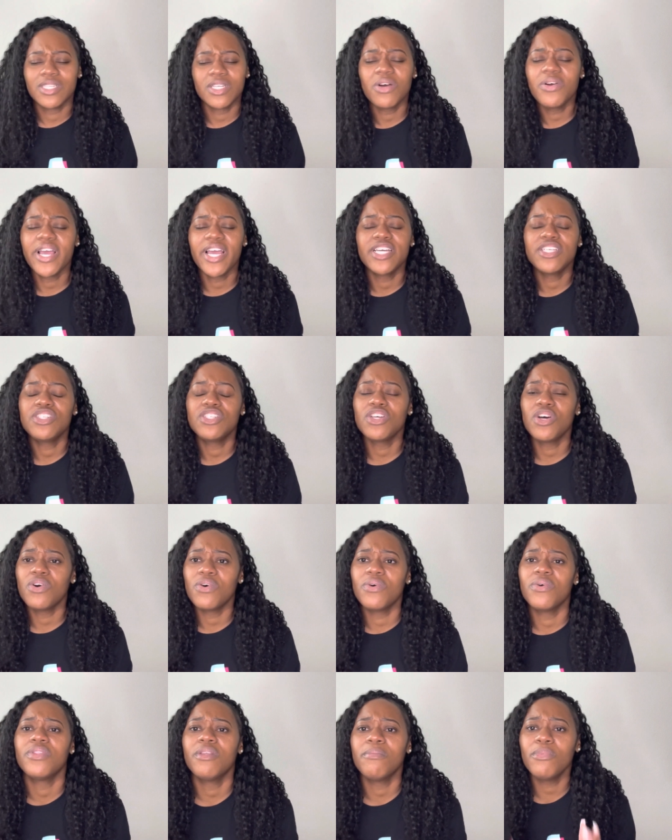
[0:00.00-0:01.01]
Okay,
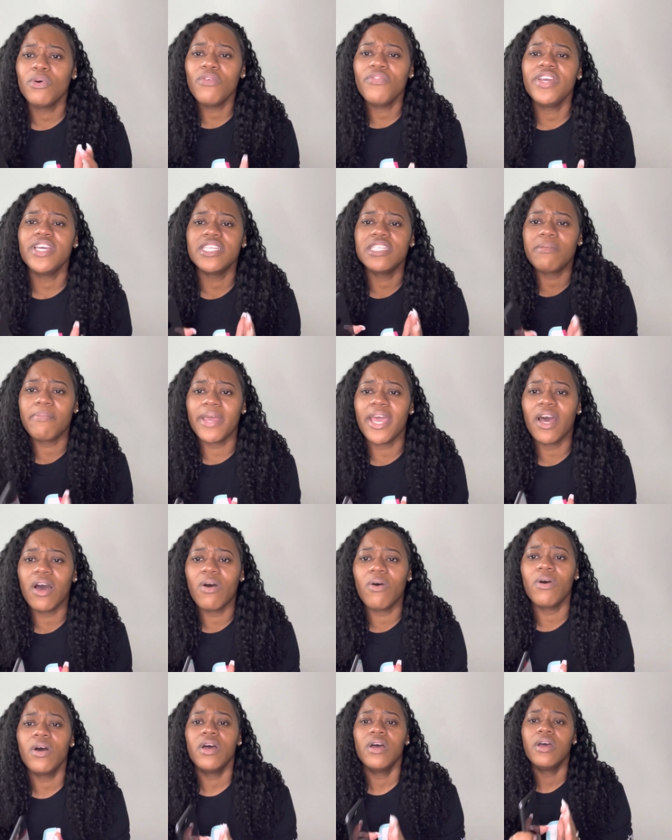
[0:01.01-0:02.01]
so the movie is
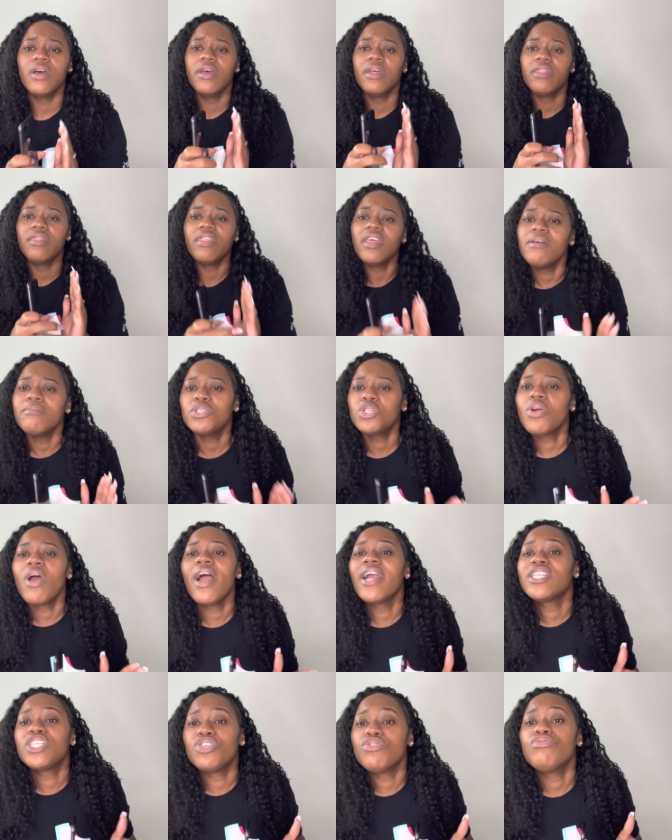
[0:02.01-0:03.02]
about them trying
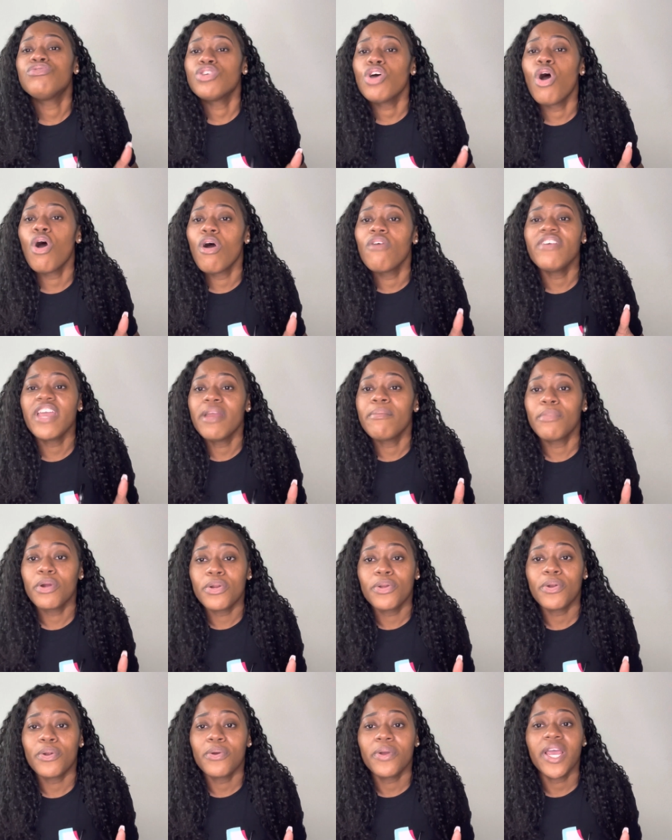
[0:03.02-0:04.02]
to solve a
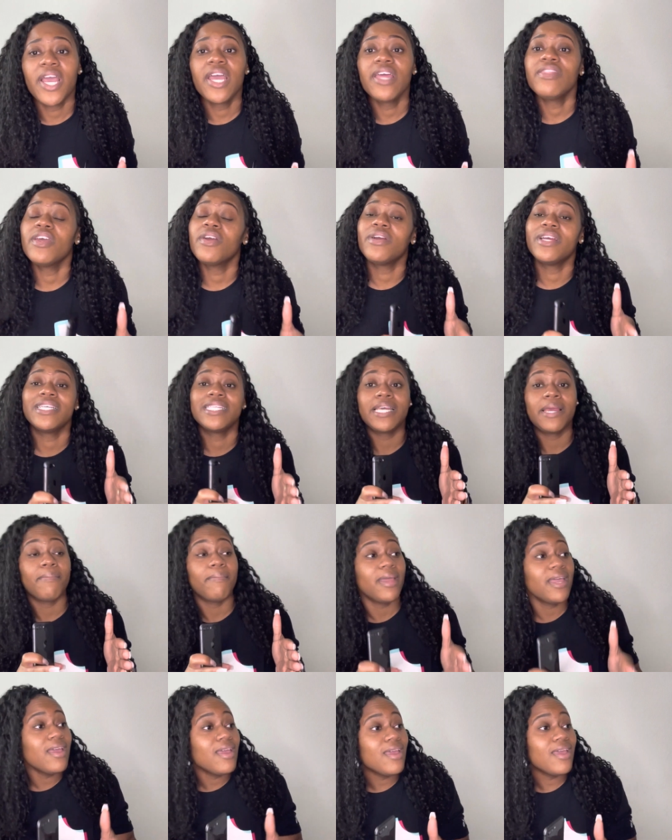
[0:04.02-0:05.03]
murder, okay? There is a
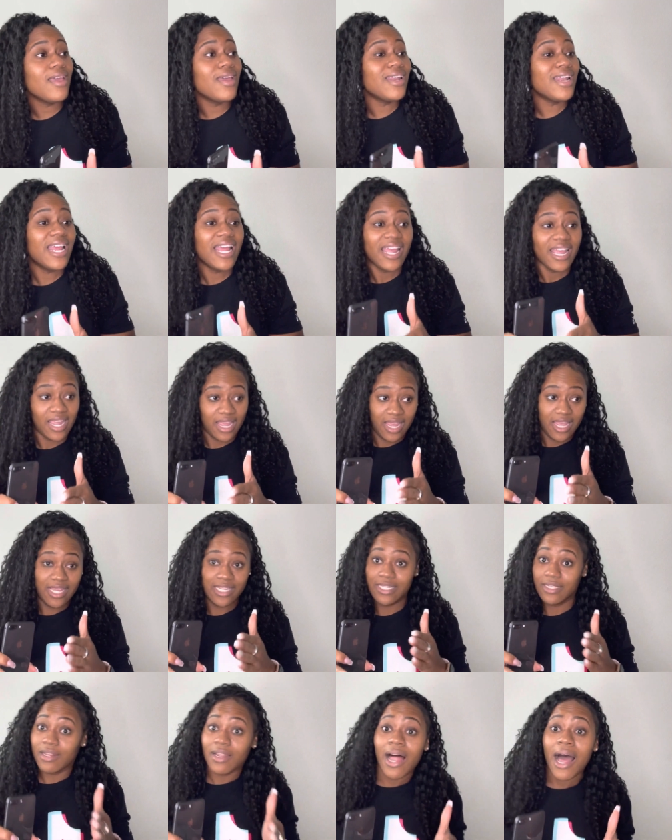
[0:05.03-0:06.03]
man, he's
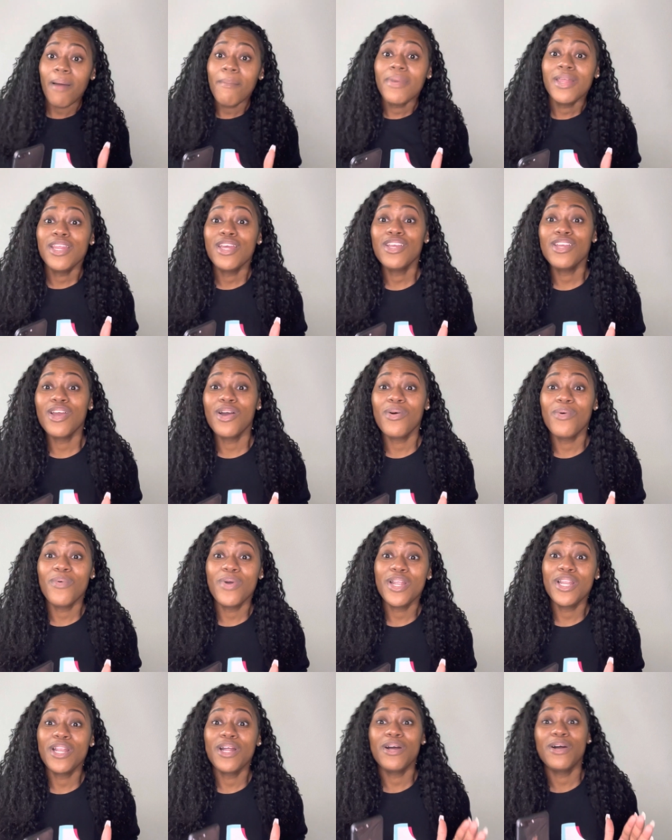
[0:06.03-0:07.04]
climbing in your
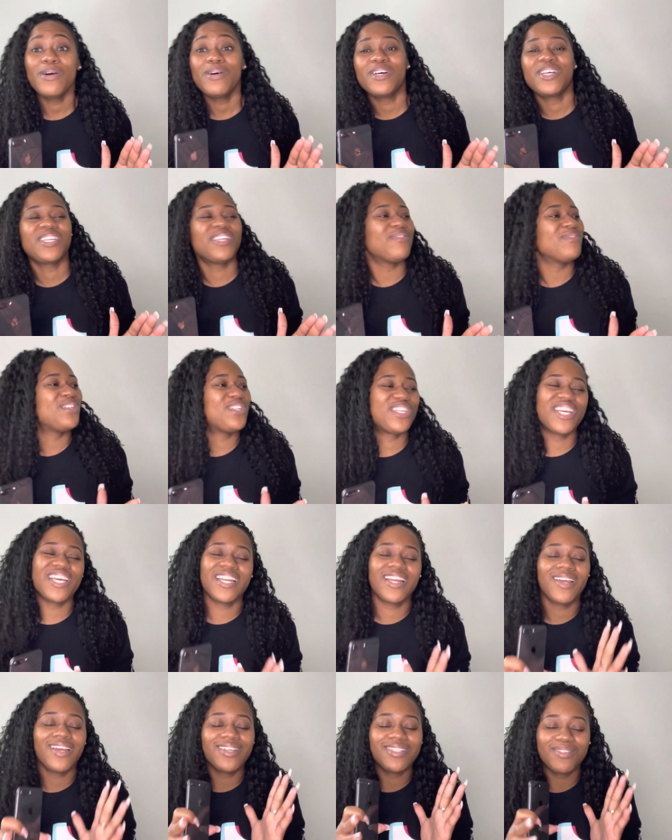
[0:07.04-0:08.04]
window. I'm just kidding.
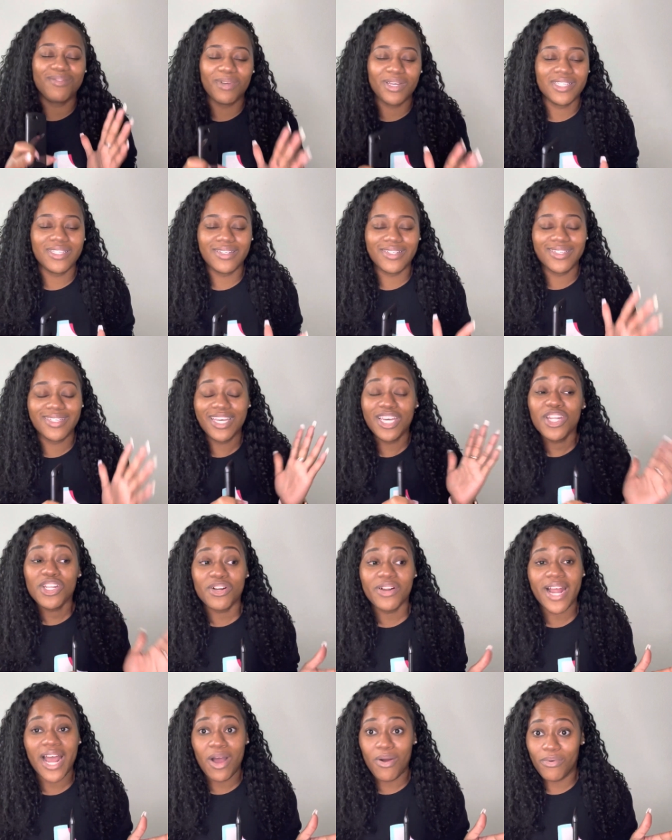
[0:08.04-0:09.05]
It's a killer
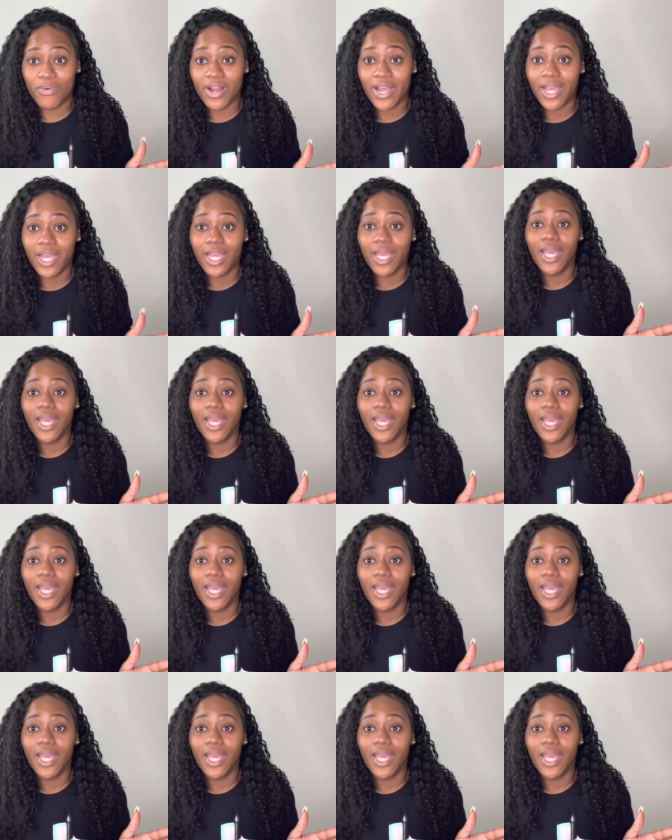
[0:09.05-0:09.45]
out, right?